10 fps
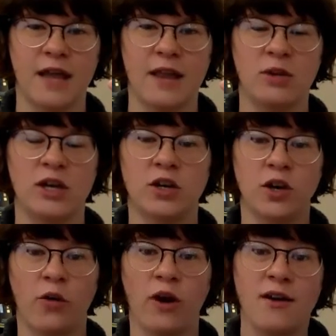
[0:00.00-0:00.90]
And then we can
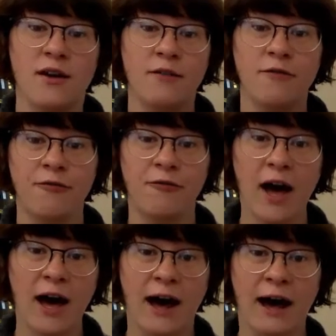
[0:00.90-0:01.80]
go
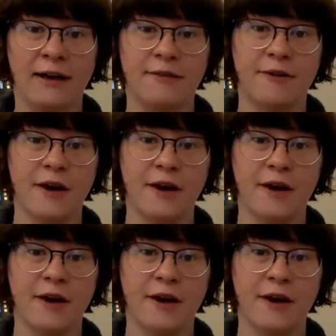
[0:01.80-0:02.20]
5,